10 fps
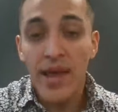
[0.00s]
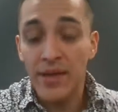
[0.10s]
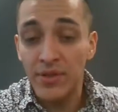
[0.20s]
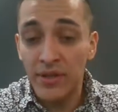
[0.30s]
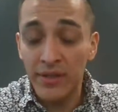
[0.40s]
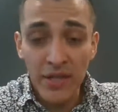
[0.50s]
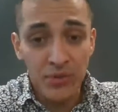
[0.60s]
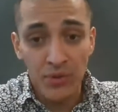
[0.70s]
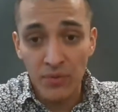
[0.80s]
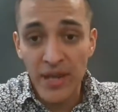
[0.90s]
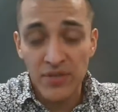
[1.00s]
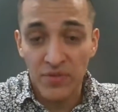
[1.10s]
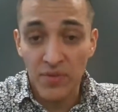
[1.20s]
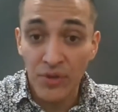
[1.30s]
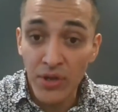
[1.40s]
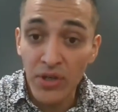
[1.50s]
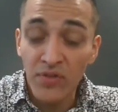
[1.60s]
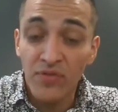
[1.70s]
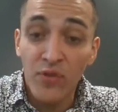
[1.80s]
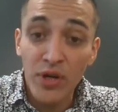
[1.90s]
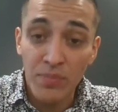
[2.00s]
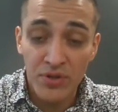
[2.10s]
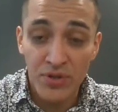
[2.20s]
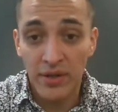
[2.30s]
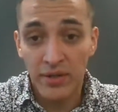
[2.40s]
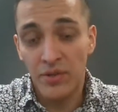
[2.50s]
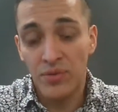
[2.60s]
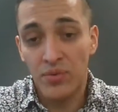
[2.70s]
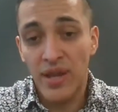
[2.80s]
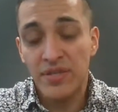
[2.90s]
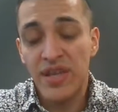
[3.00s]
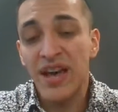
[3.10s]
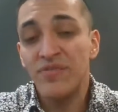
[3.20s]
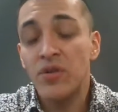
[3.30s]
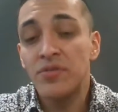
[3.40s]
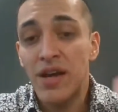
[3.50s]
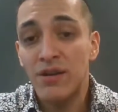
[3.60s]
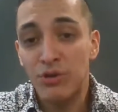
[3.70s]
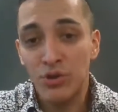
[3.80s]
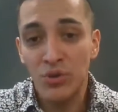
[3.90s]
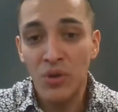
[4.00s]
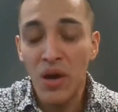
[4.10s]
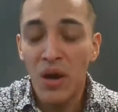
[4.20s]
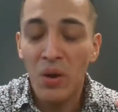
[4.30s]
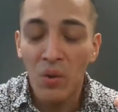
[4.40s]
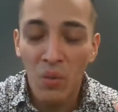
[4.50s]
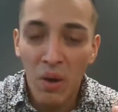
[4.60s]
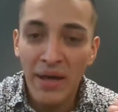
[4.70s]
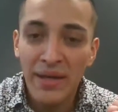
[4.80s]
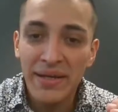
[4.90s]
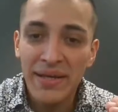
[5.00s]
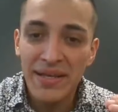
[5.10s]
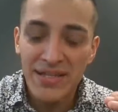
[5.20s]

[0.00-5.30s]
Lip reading: and the click-through rates from 30 to 40% click-through rates have gone down to 1